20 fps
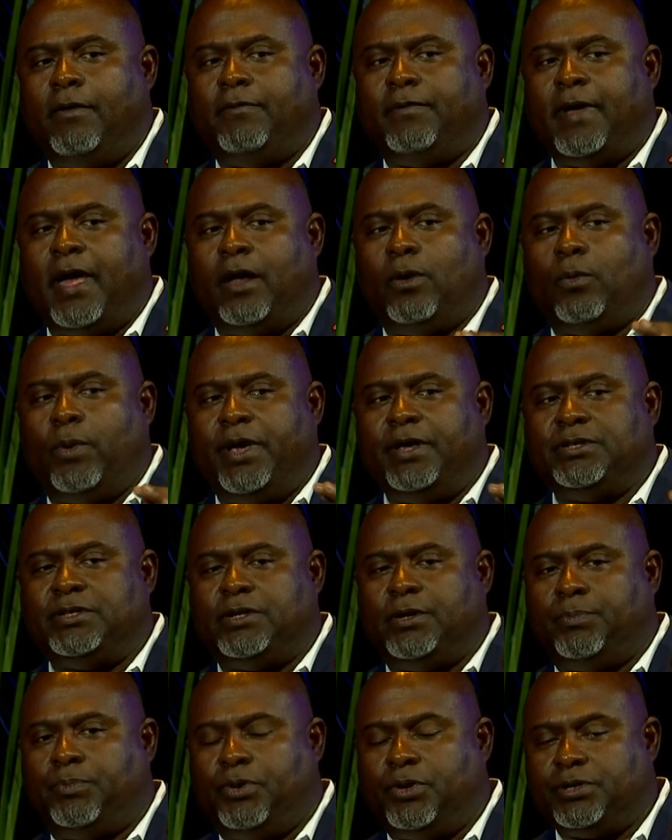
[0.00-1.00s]
found ways
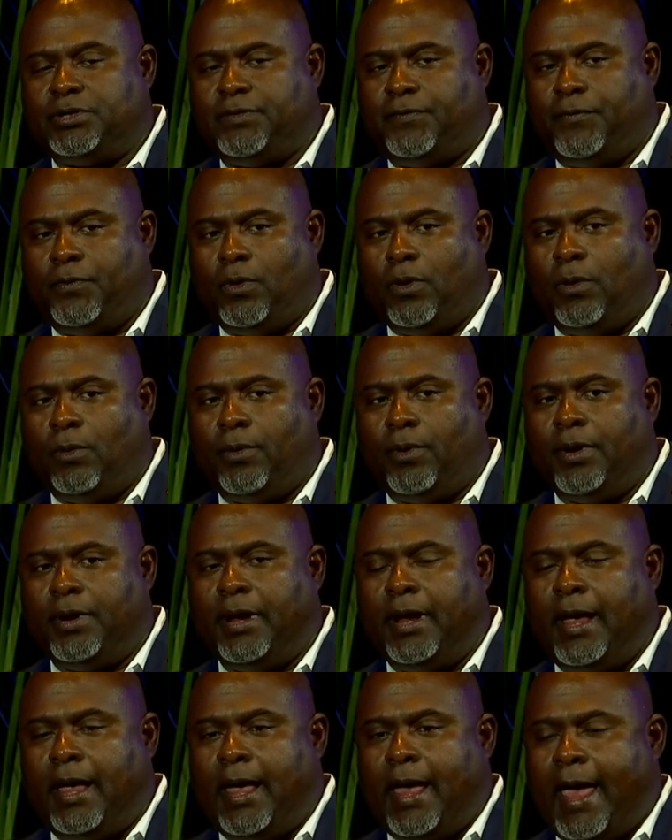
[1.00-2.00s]
to push forward.
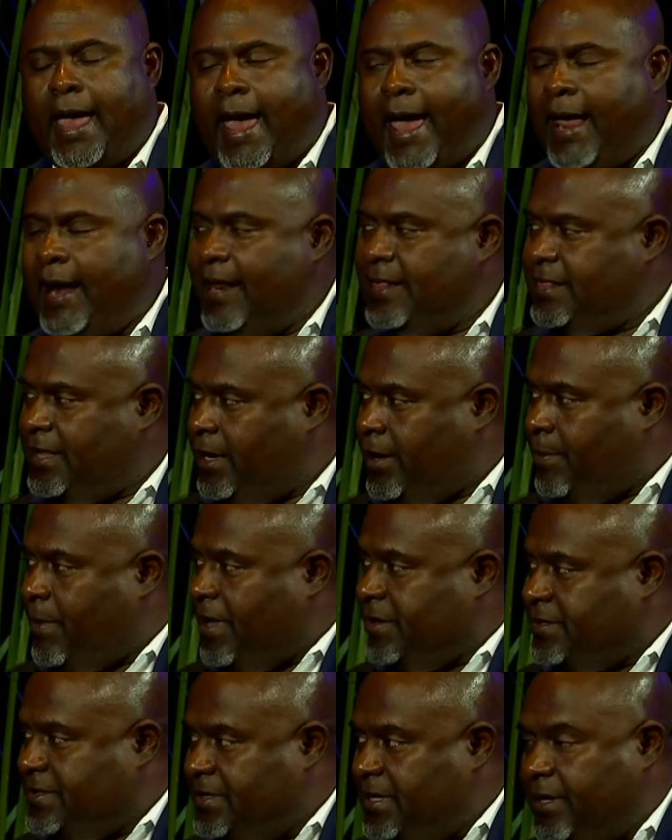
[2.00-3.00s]
And I think
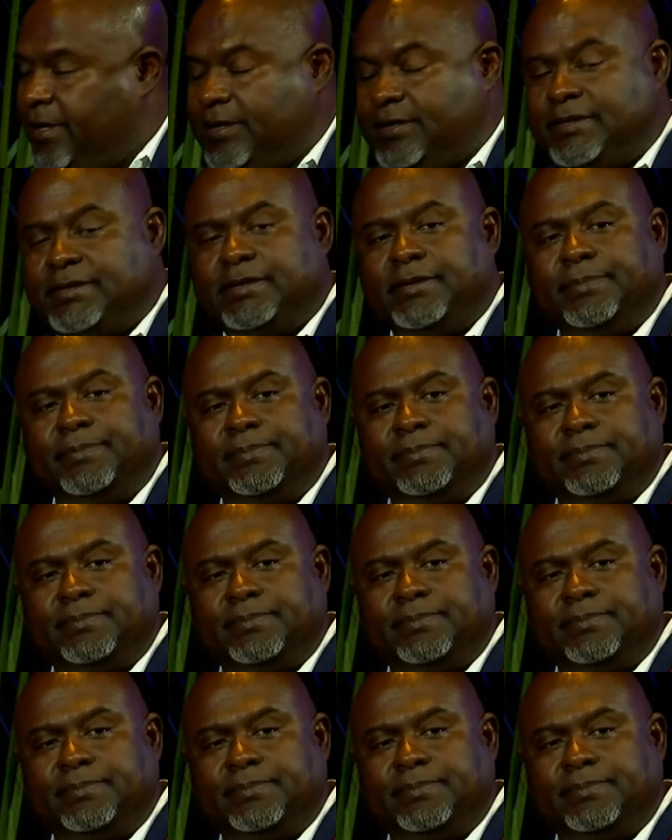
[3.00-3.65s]
about cities.